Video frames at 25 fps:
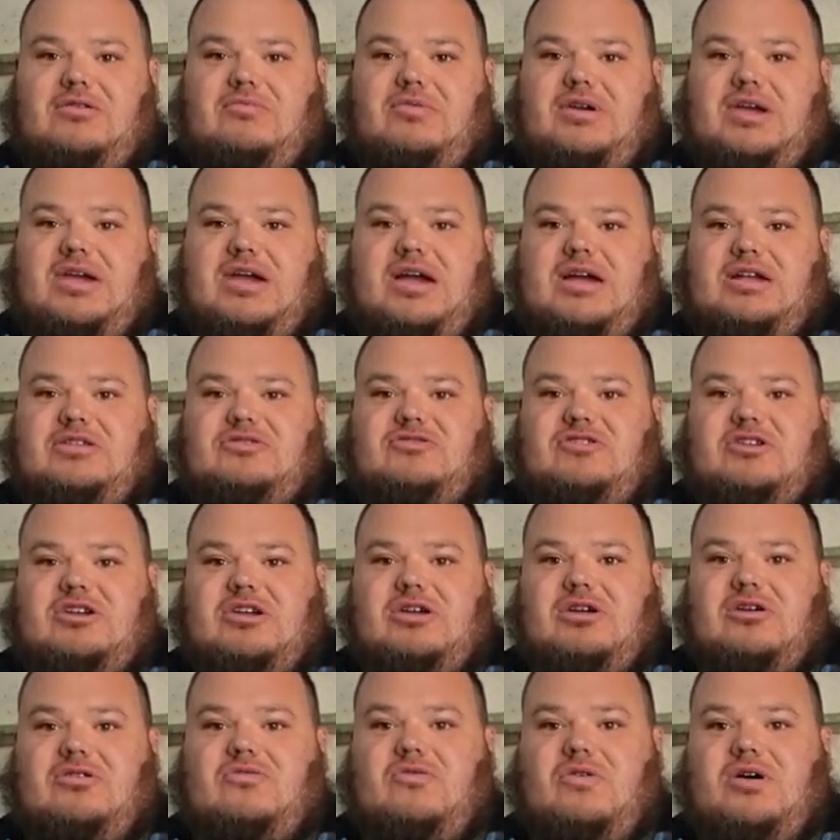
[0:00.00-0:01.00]
We got
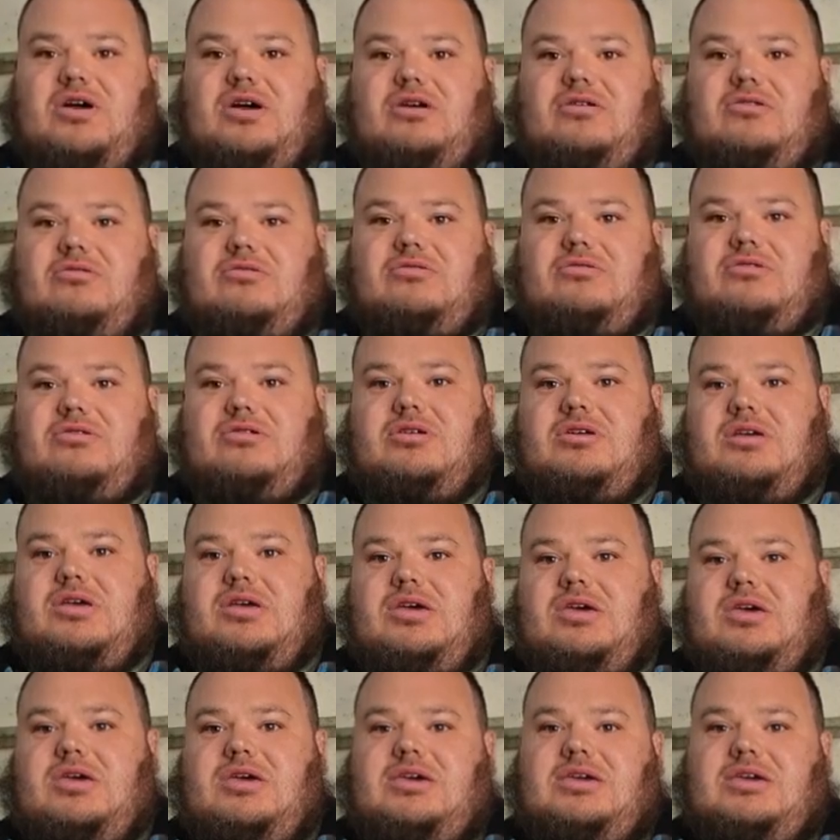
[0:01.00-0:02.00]
chicken, quail,
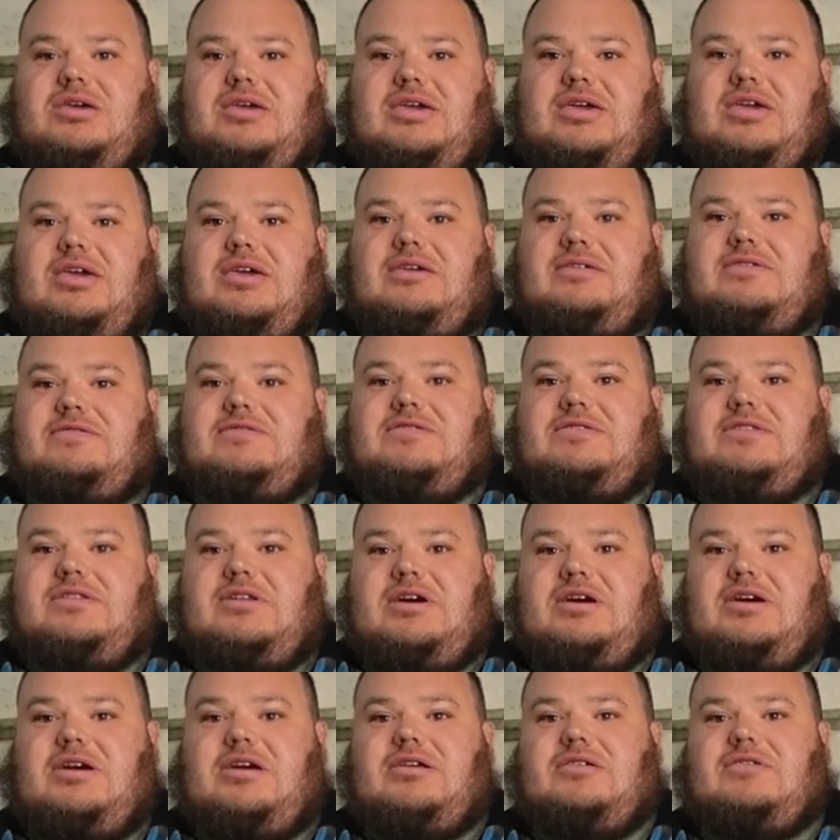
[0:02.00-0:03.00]
geese,
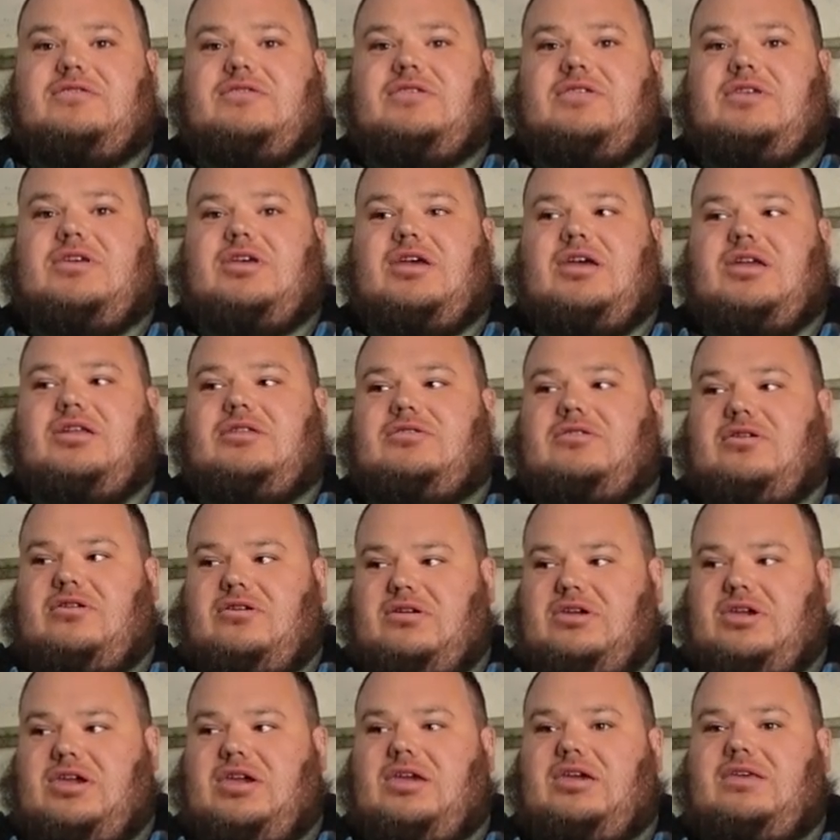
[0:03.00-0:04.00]
ducks, and
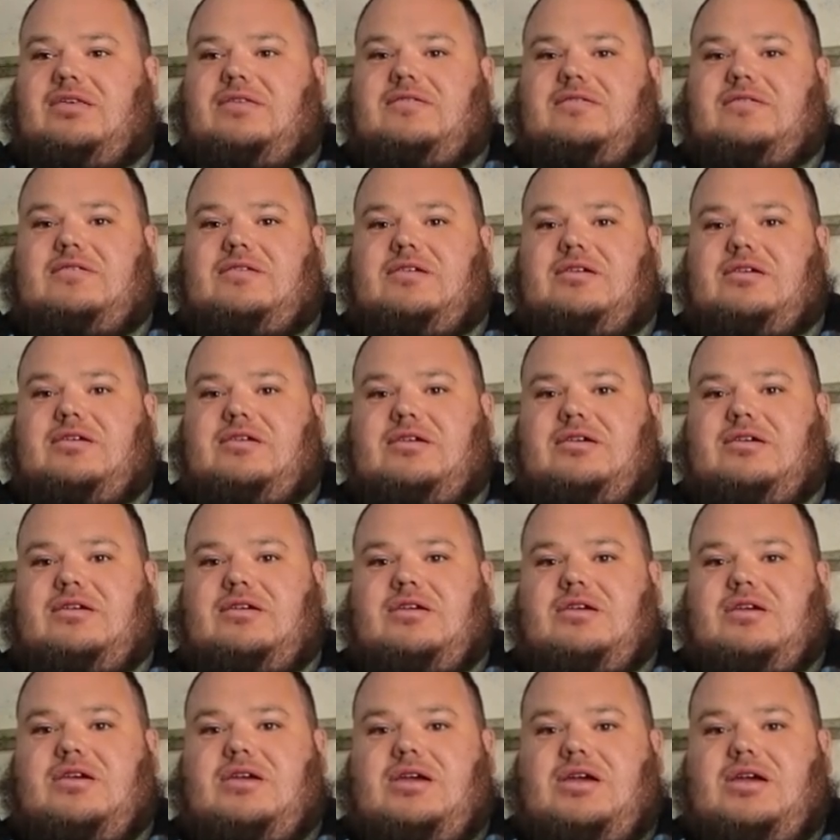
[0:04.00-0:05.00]
turkeys,
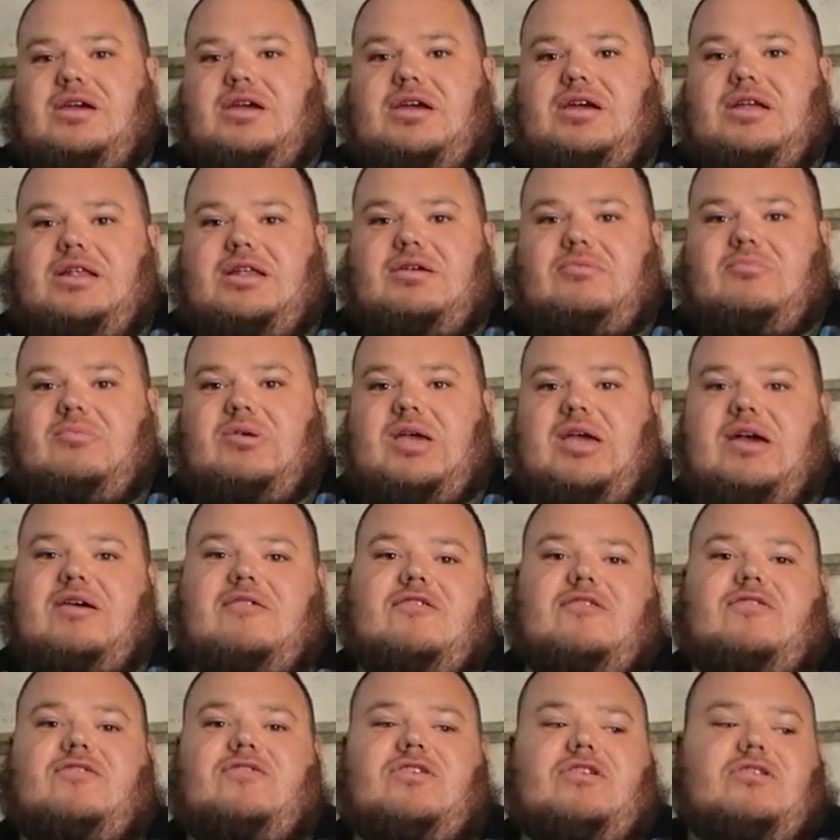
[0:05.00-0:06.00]
and then we have
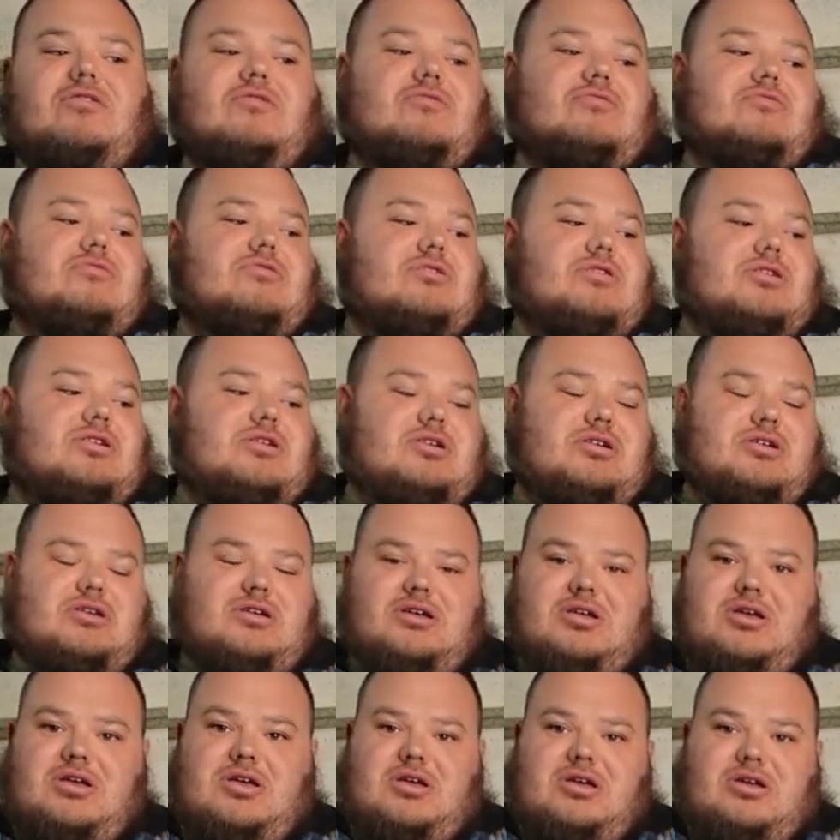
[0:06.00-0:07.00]
a few
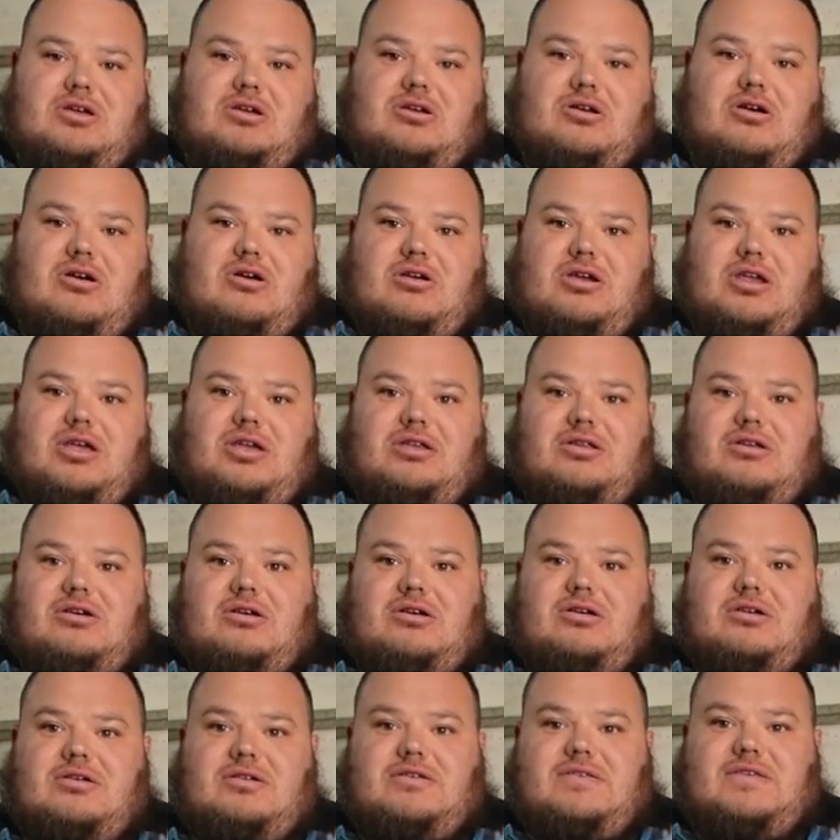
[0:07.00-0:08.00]
guardian
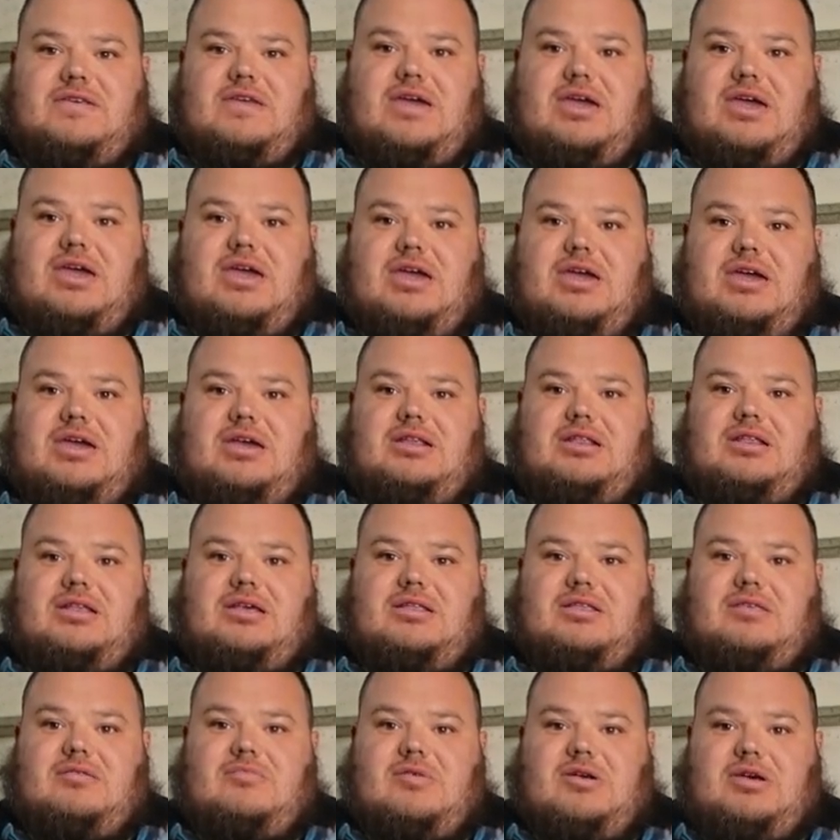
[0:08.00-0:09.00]
dogs, and
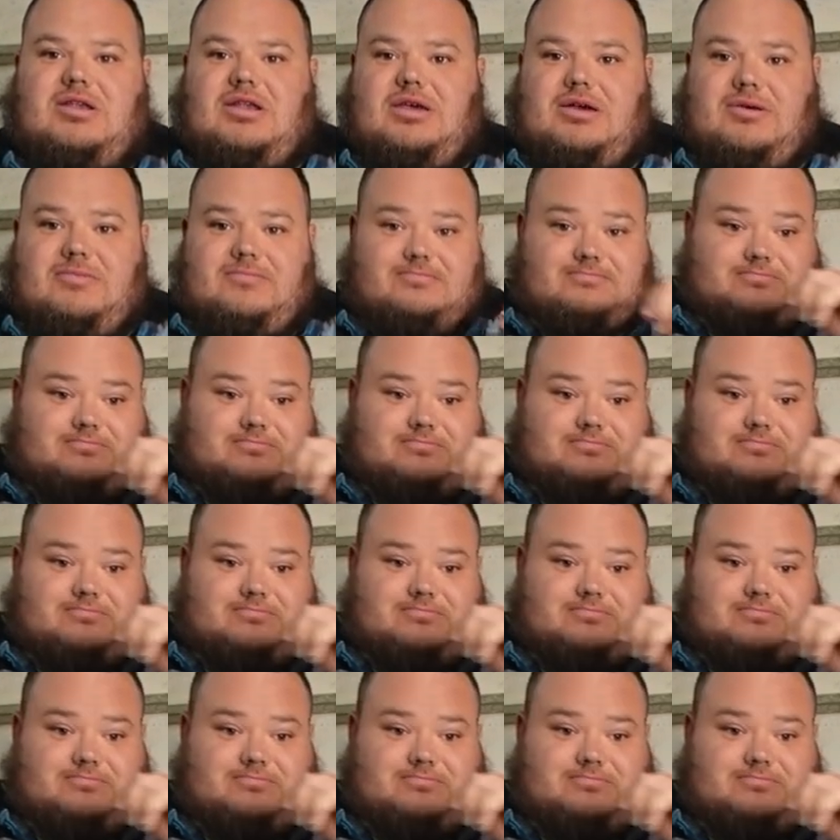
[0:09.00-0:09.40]
that's about it.